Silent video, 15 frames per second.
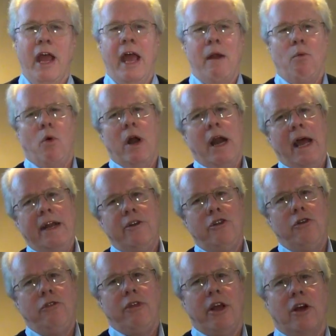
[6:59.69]
And what I
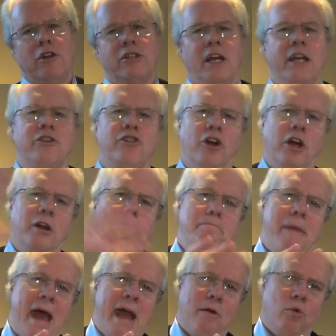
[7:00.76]
do there is I turn it
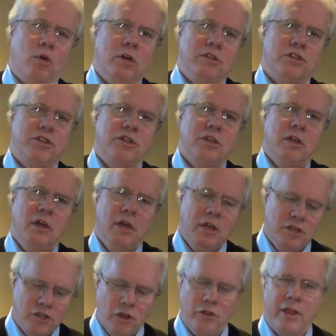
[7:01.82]
backwards
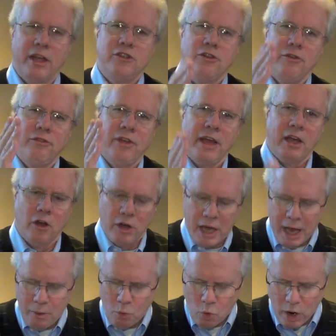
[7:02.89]
so that you think,
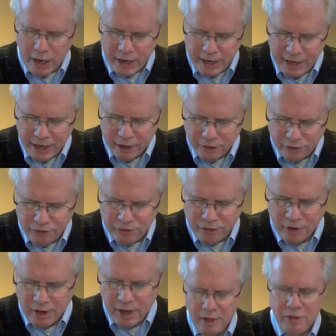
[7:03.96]
okay, what is
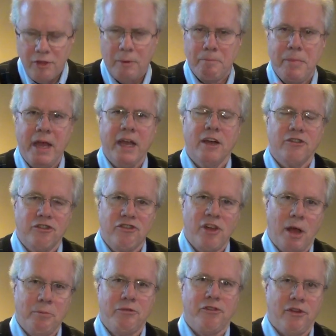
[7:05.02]
the big
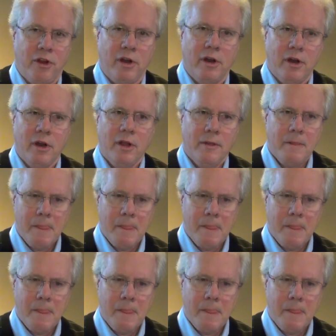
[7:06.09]
assumption